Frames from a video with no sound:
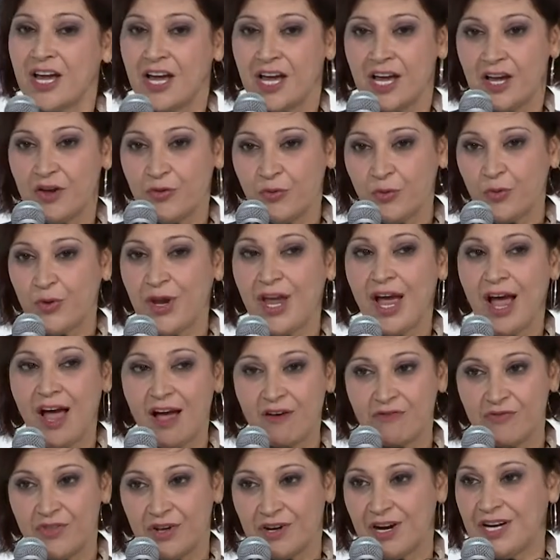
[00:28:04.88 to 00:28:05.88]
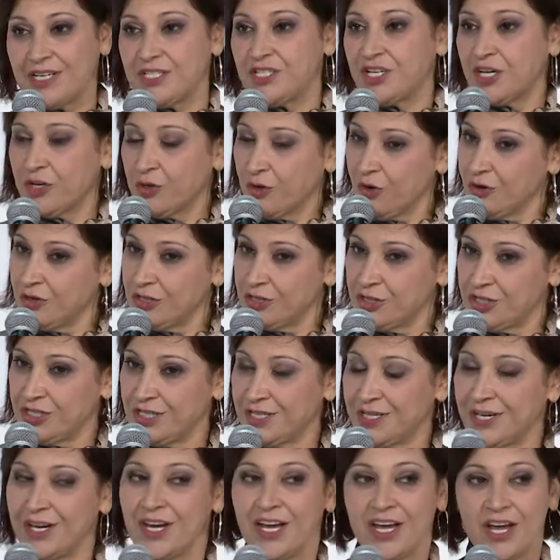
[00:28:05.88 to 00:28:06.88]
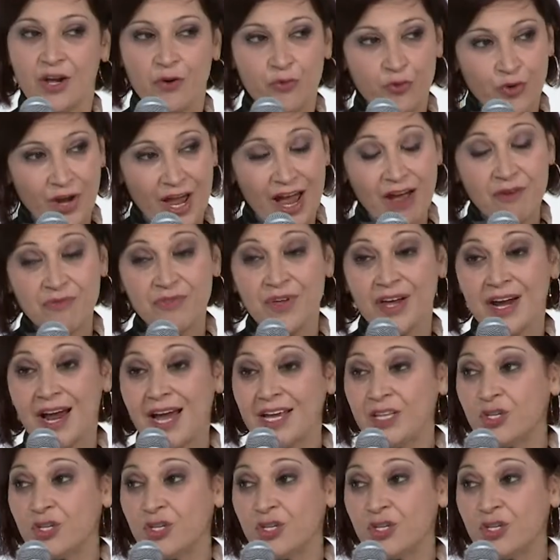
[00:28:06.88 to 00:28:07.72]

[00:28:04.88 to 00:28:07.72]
If we have the right technology, if we have the right